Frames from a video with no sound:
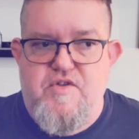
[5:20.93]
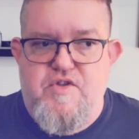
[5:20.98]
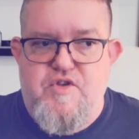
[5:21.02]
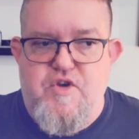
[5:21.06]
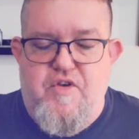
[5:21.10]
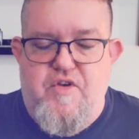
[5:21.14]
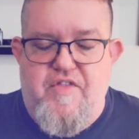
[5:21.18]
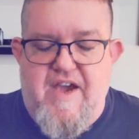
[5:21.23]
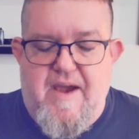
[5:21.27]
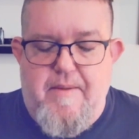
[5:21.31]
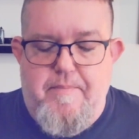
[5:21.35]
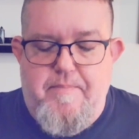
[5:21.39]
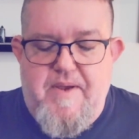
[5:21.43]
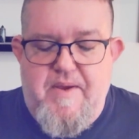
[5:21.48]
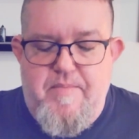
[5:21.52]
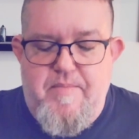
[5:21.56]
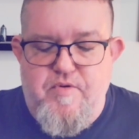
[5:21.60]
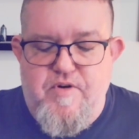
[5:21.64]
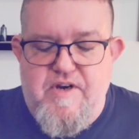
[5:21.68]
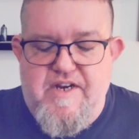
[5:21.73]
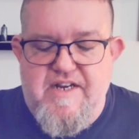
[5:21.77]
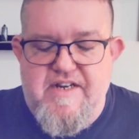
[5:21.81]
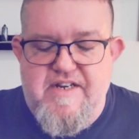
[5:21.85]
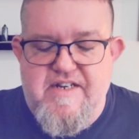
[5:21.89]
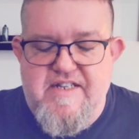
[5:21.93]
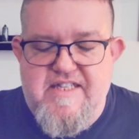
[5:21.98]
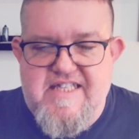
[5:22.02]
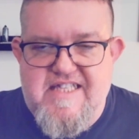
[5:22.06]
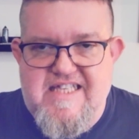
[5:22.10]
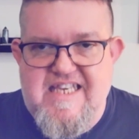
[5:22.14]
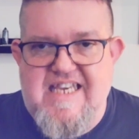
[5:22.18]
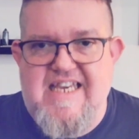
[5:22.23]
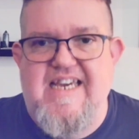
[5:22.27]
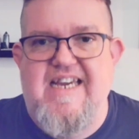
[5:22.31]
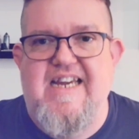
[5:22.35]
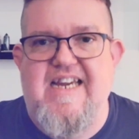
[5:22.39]
so that people can
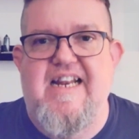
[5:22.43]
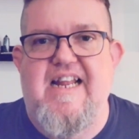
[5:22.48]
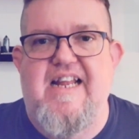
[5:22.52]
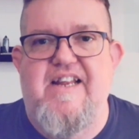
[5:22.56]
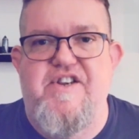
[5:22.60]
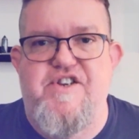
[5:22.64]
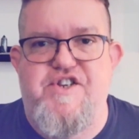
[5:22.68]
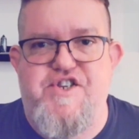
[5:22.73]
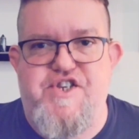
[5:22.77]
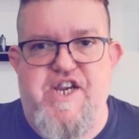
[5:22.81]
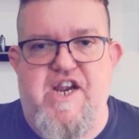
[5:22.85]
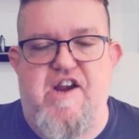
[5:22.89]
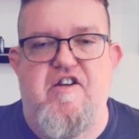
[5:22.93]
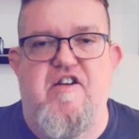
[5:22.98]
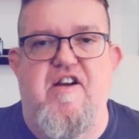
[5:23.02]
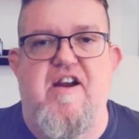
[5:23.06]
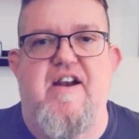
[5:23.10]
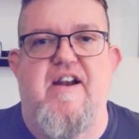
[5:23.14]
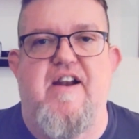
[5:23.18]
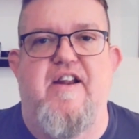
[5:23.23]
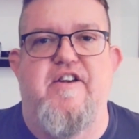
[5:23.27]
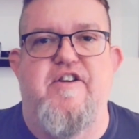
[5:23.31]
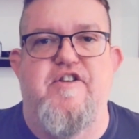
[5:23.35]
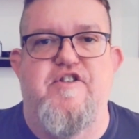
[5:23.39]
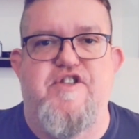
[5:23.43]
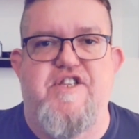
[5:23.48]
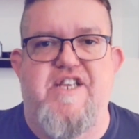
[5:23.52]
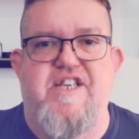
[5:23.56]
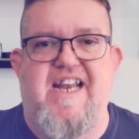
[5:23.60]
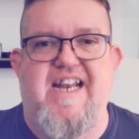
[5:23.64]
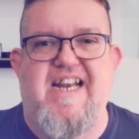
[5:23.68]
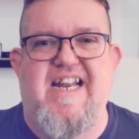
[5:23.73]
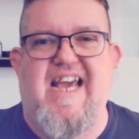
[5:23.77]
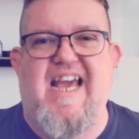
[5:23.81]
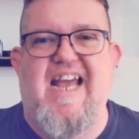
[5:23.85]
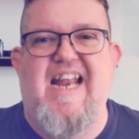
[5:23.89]
see it and share it and
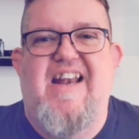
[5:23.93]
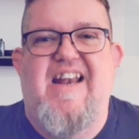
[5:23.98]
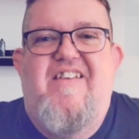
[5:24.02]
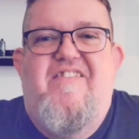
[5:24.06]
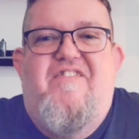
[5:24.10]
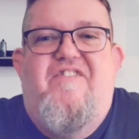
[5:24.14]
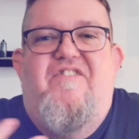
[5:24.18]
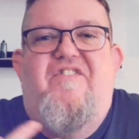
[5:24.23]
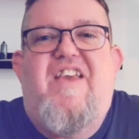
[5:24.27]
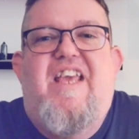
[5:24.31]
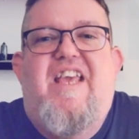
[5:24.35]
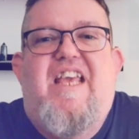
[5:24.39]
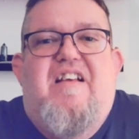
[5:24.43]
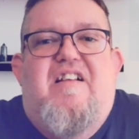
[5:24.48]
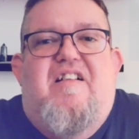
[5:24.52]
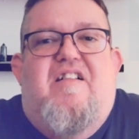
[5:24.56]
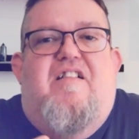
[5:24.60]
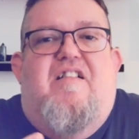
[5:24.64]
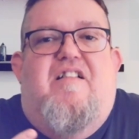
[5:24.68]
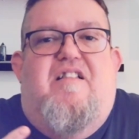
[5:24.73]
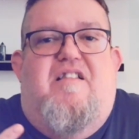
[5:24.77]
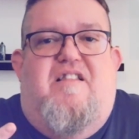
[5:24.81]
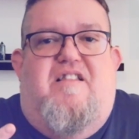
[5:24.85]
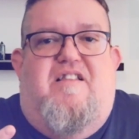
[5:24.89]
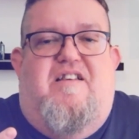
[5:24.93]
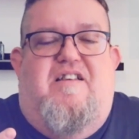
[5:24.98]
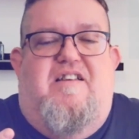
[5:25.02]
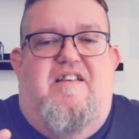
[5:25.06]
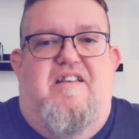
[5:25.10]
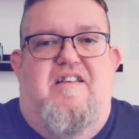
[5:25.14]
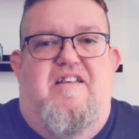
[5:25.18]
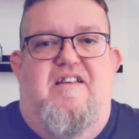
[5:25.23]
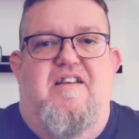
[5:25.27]
understand it and feel